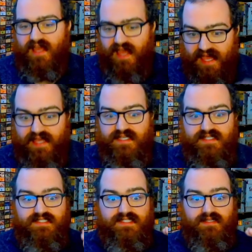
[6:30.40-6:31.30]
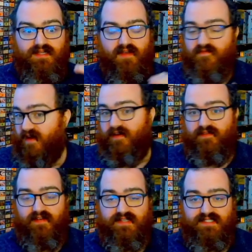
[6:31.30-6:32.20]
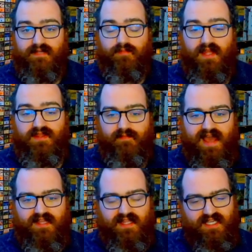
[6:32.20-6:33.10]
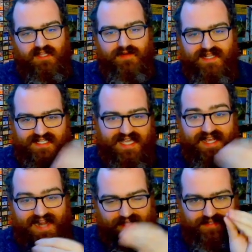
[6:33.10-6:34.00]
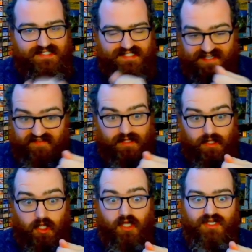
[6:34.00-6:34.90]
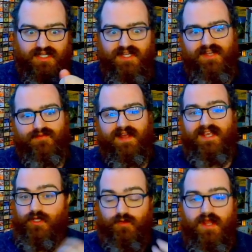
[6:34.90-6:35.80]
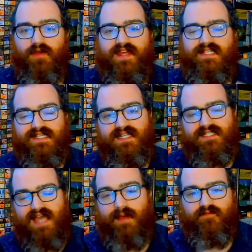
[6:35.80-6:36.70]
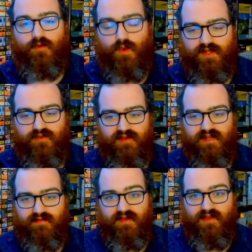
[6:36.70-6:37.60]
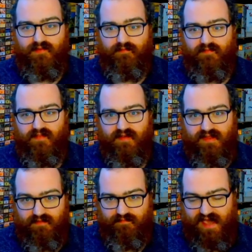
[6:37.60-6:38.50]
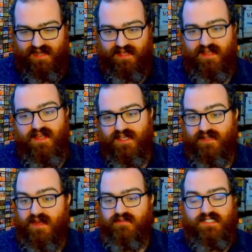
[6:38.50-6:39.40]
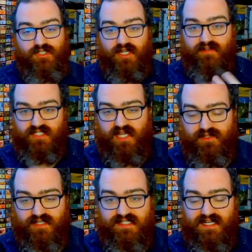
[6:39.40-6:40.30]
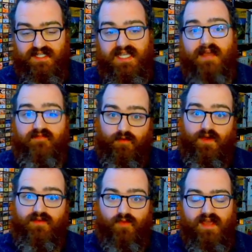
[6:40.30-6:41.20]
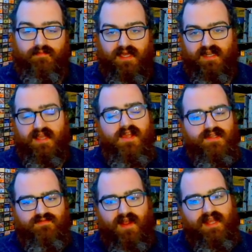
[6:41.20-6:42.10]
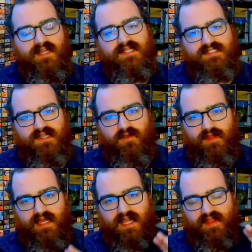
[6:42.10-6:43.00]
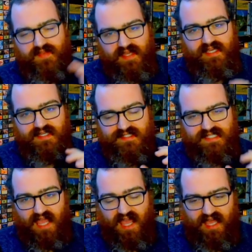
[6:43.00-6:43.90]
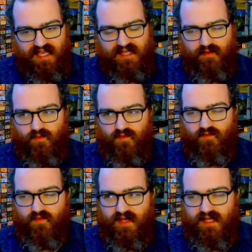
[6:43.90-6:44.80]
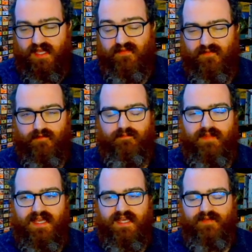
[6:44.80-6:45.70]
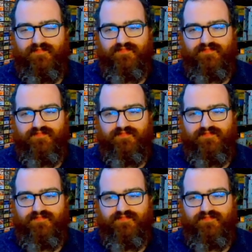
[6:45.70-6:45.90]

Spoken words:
is very, very simple on the back. Like, you don't need to take it out of the sleeve and look, right? You know that it's going to tap for 1 green mana. You know Sajiri Shelter is going to tap for 1 white mana, right? So, like, these hit really, for me,